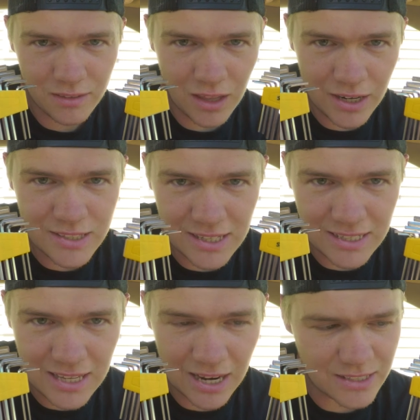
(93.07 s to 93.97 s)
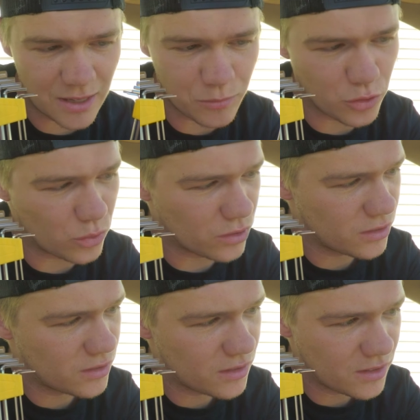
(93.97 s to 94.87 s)
That is the exact same tool.
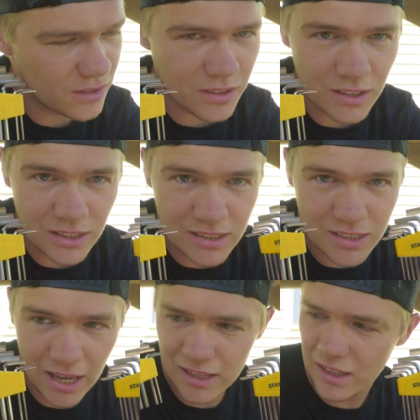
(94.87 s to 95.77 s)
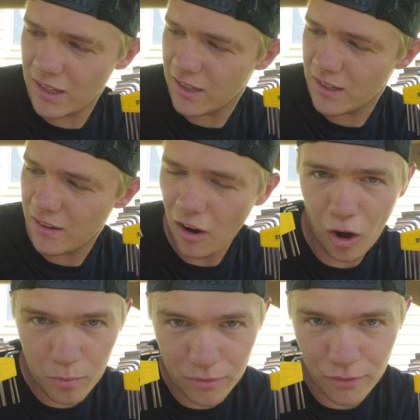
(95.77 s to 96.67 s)
Stanley,
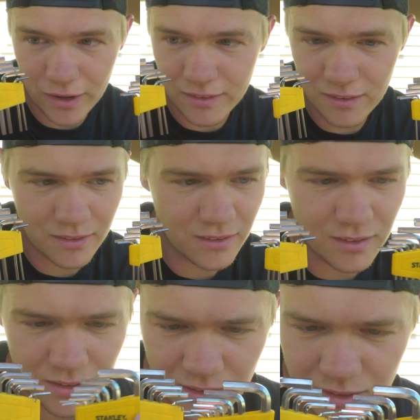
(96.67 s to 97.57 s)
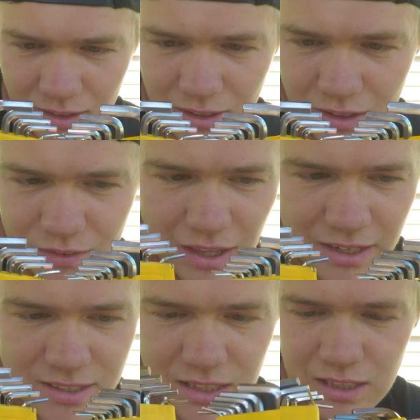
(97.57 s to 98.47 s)
Harbor Freight.
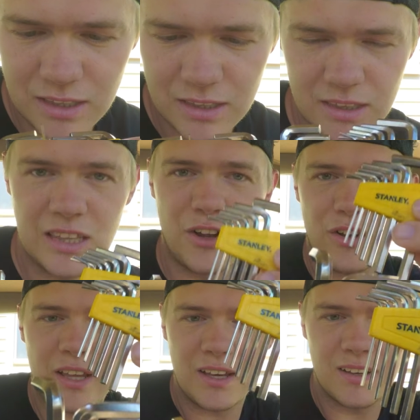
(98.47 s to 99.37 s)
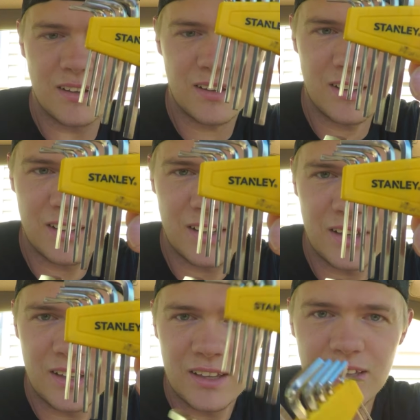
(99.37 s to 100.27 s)
That is literally
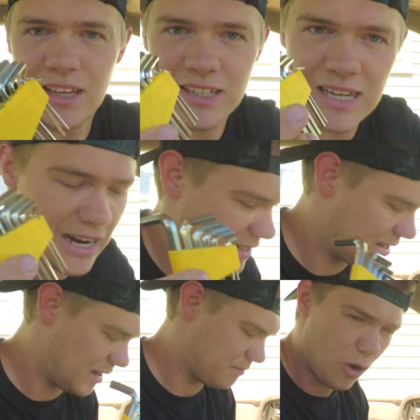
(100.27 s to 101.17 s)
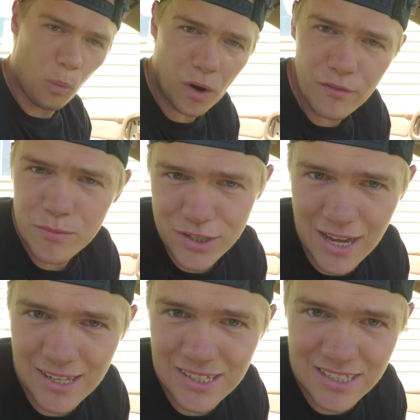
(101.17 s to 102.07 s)
the exact same. One of them just
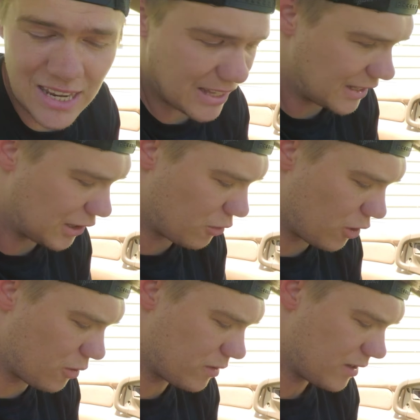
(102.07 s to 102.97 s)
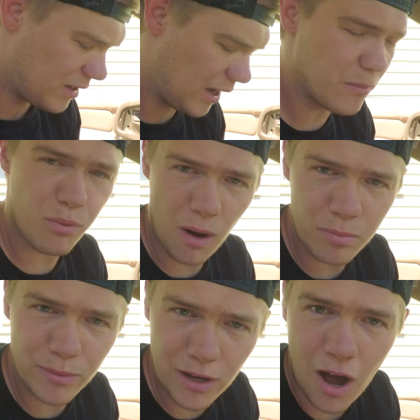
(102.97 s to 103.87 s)
has a Stanley logo and
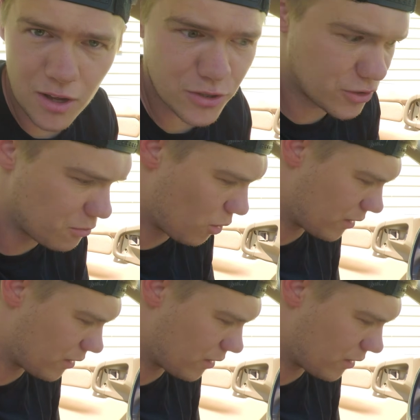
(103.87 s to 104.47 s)
probably costs more.